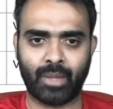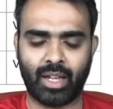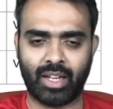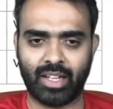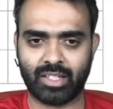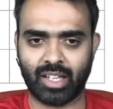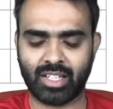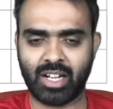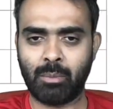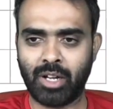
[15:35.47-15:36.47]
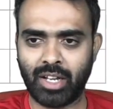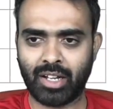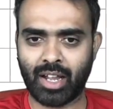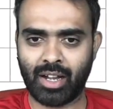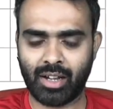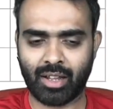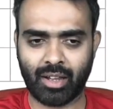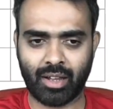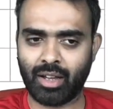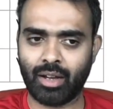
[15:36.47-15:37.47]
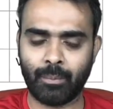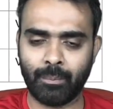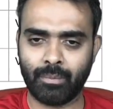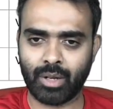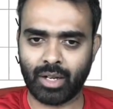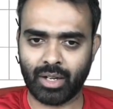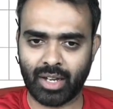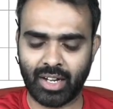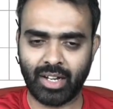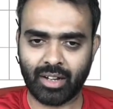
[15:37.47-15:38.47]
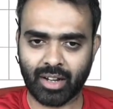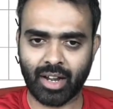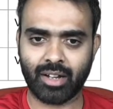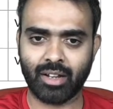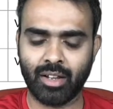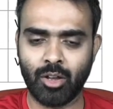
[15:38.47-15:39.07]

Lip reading: it's extremely detailed and intricate